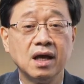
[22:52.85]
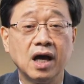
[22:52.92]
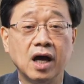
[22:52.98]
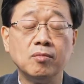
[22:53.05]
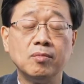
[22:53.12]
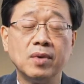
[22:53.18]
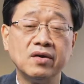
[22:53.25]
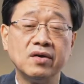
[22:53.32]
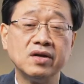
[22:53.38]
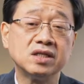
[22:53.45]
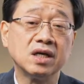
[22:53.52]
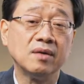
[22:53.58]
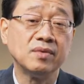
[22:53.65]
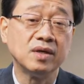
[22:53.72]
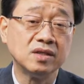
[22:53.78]
our
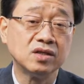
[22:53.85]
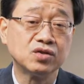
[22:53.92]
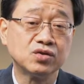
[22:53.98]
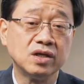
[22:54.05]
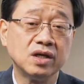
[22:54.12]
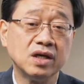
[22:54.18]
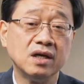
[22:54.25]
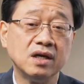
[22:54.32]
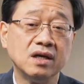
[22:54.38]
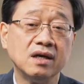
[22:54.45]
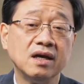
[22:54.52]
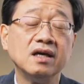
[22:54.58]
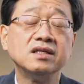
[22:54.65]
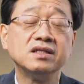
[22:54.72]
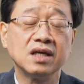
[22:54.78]
maritime industry
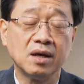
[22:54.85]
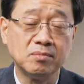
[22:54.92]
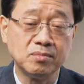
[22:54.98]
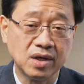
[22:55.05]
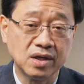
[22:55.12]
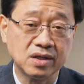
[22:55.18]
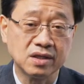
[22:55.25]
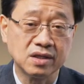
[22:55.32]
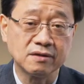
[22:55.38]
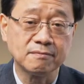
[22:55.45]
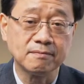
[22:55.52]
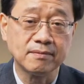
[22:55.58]
is embracing.